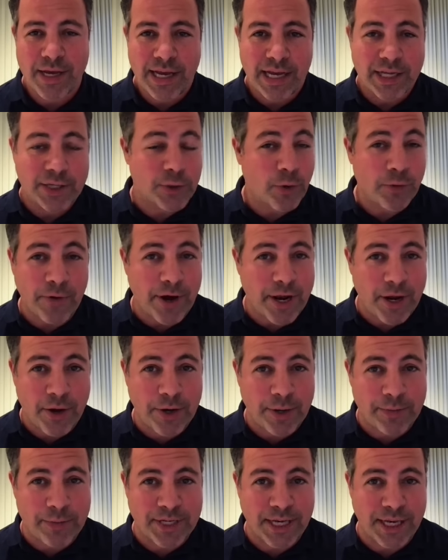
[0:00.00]
It's all very
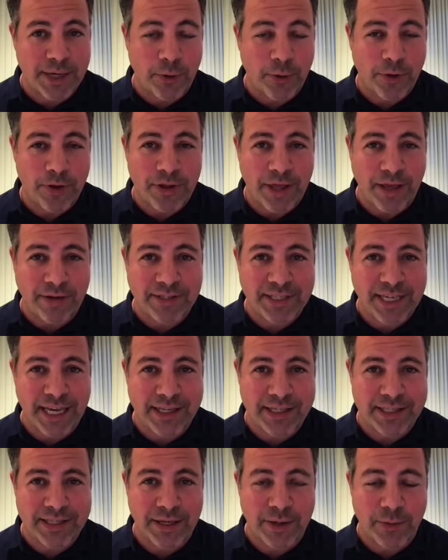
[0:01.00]
cryptic. All that they've
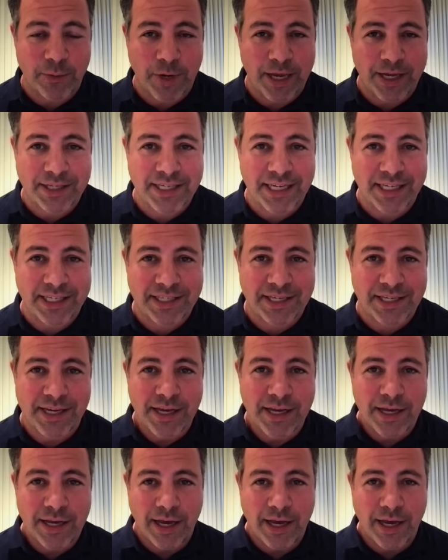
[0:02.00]
said is that we exist